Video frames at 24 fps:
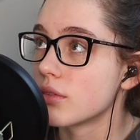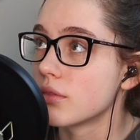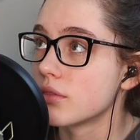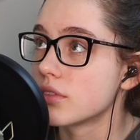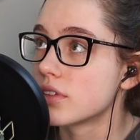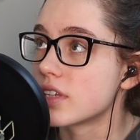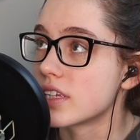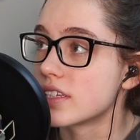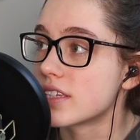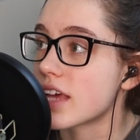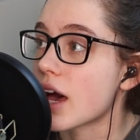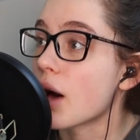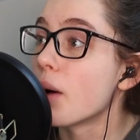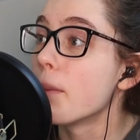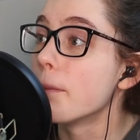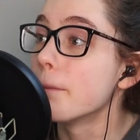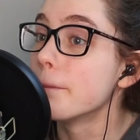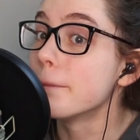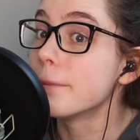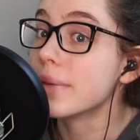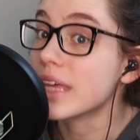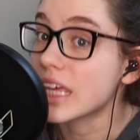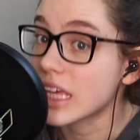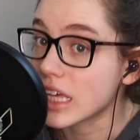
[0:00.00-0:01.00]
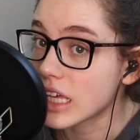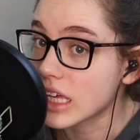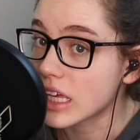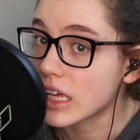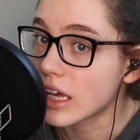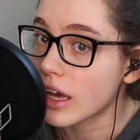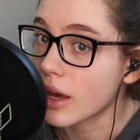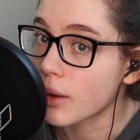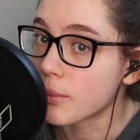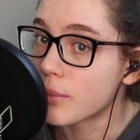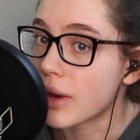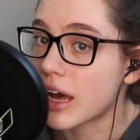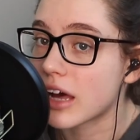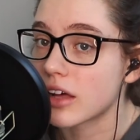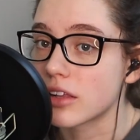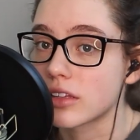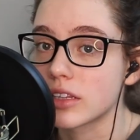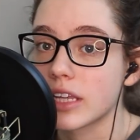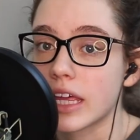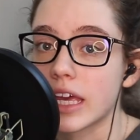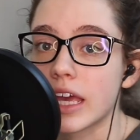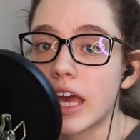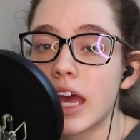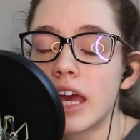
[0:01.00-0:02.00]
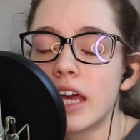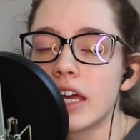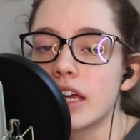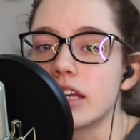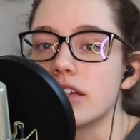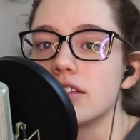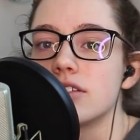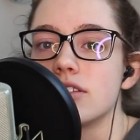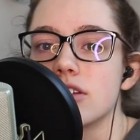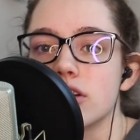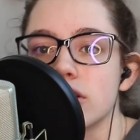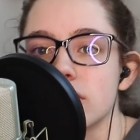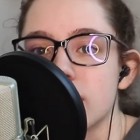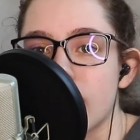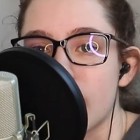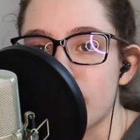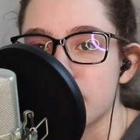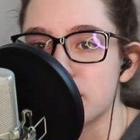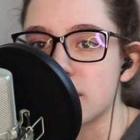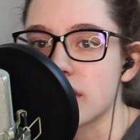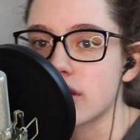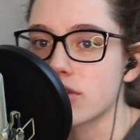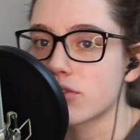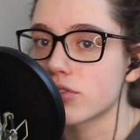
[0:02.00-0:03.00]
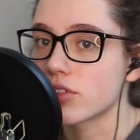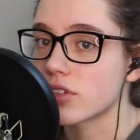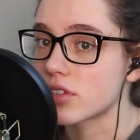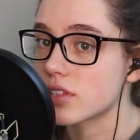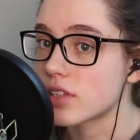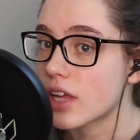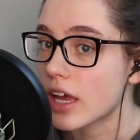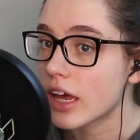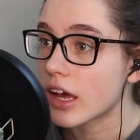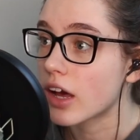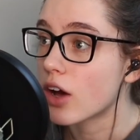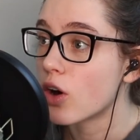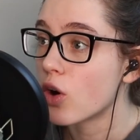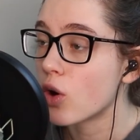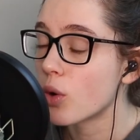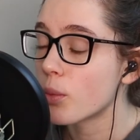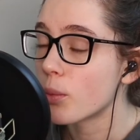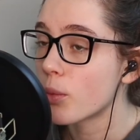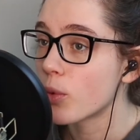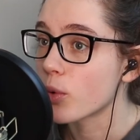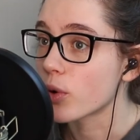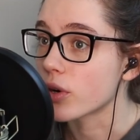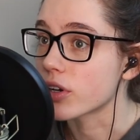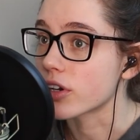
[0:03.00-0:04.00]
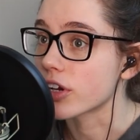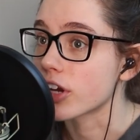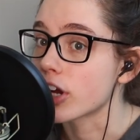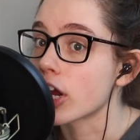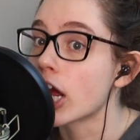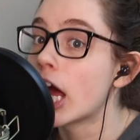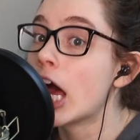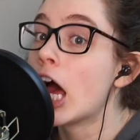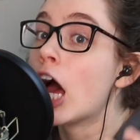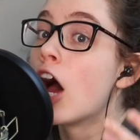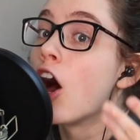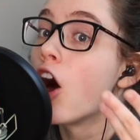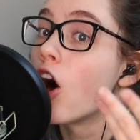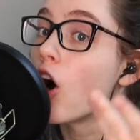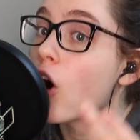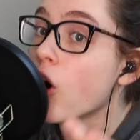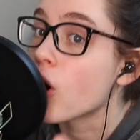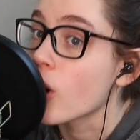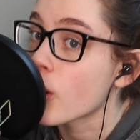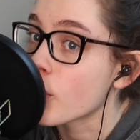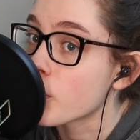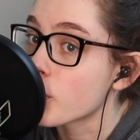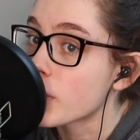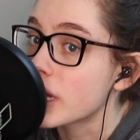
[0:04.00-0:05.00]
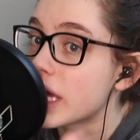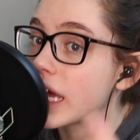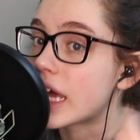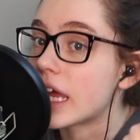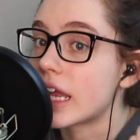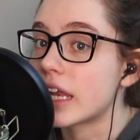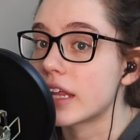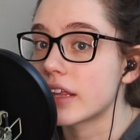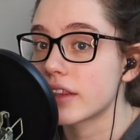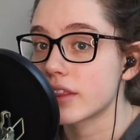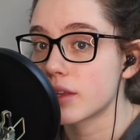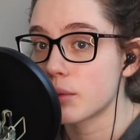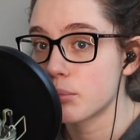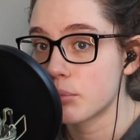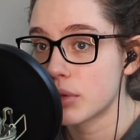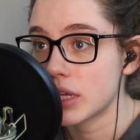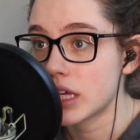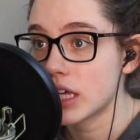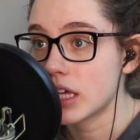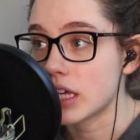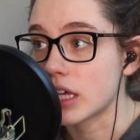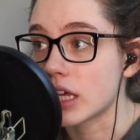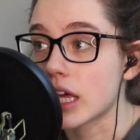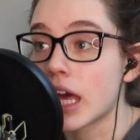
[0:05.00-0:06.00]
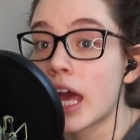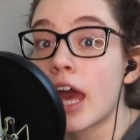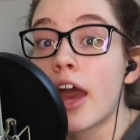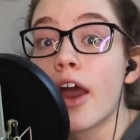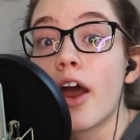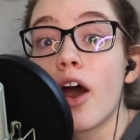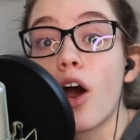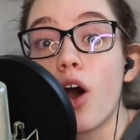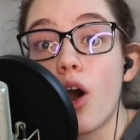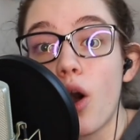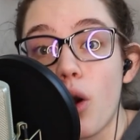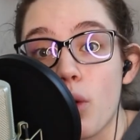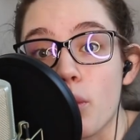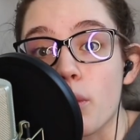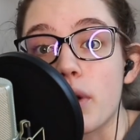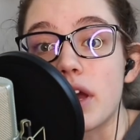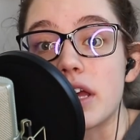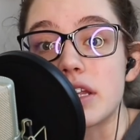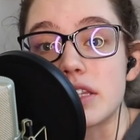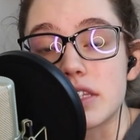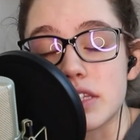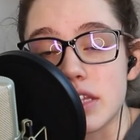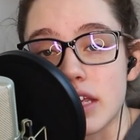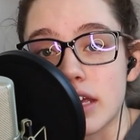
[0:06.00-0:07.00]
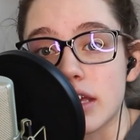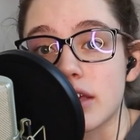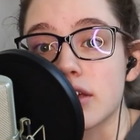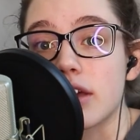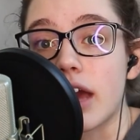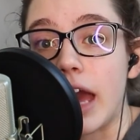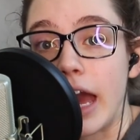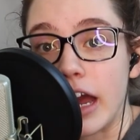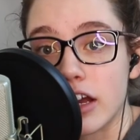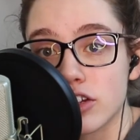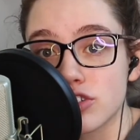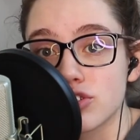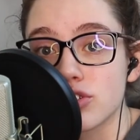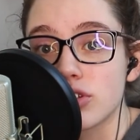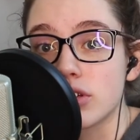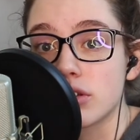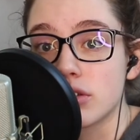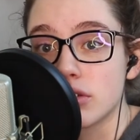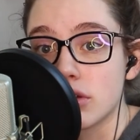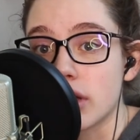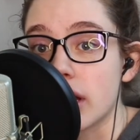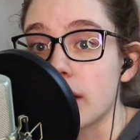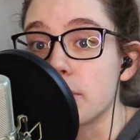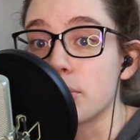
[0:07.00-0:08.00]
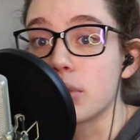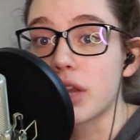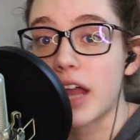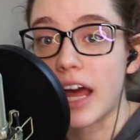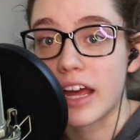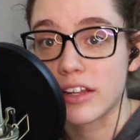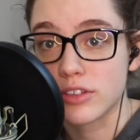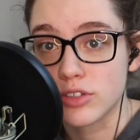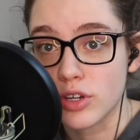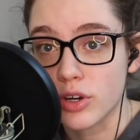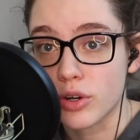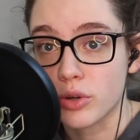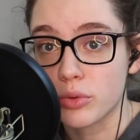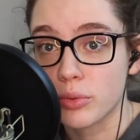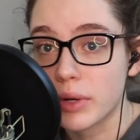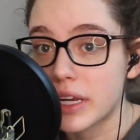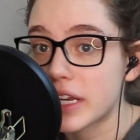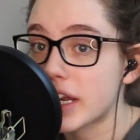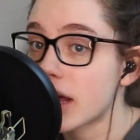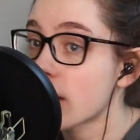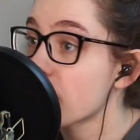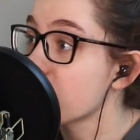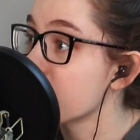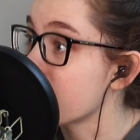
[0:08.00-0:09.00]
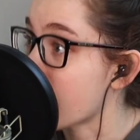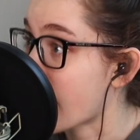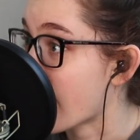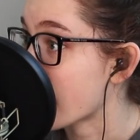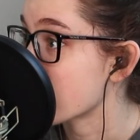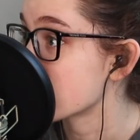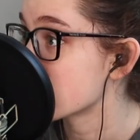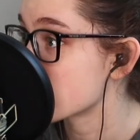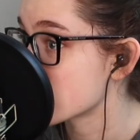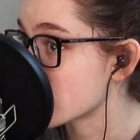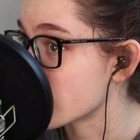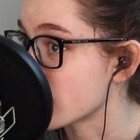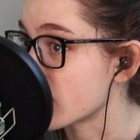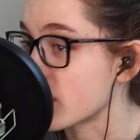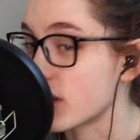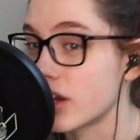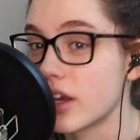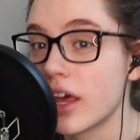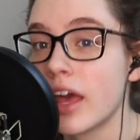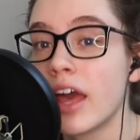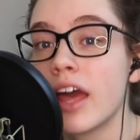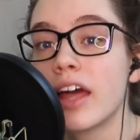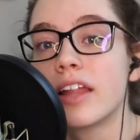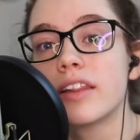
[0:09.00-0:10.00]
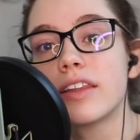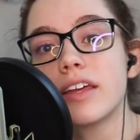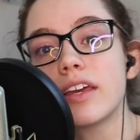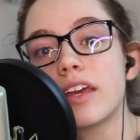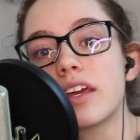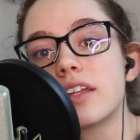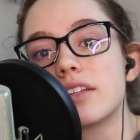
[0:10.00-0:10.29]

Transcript: to tell me about, like, is there an update for the stay-at-home order? Are we hitting the peak? Oh, it's, like, actually a plateau right now. That's good. Like,